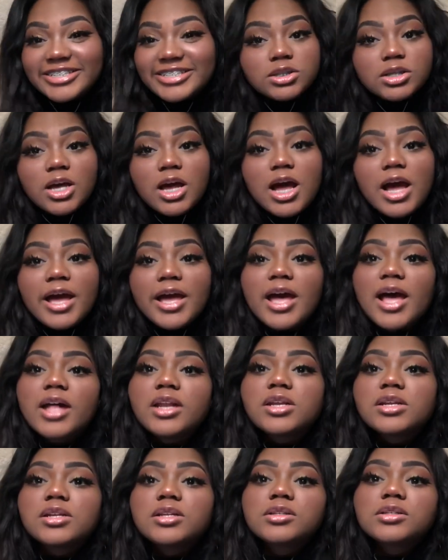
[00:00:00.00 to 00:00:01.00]
So I
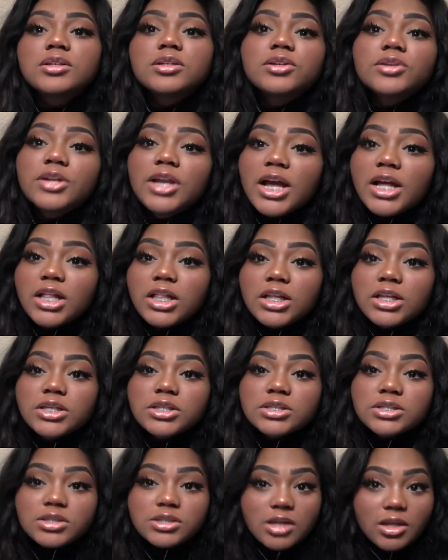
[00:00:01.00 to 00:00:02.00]
added a little
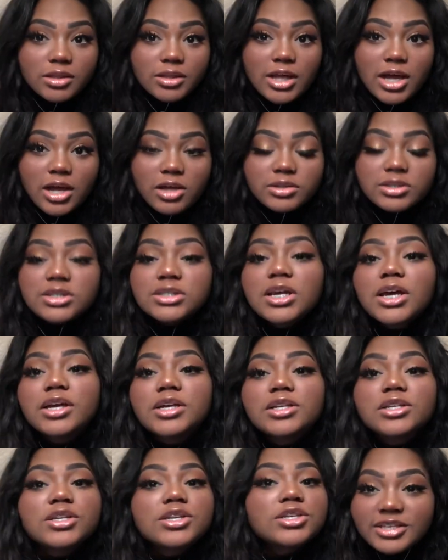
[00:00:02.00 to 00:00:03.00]
necklace on the
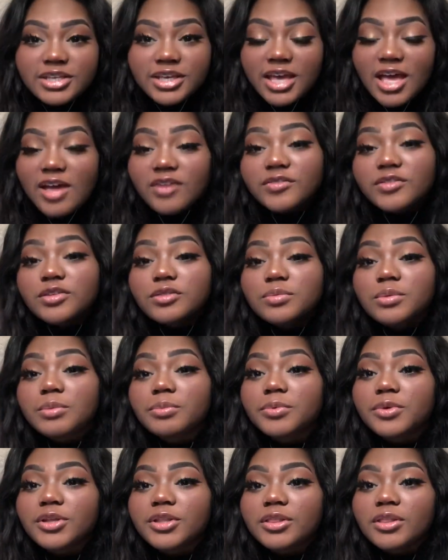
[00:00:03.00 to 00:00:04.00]
outside to catfish
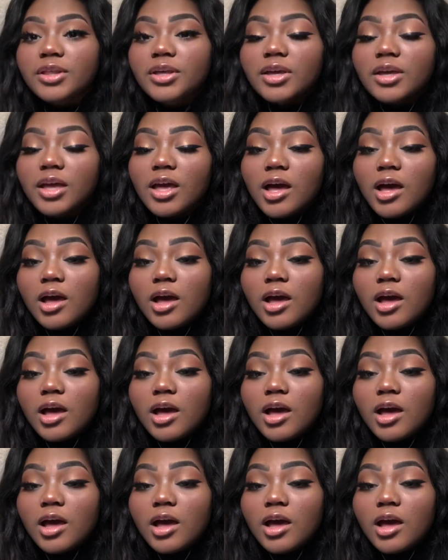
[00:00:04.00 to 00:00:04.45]
people and think,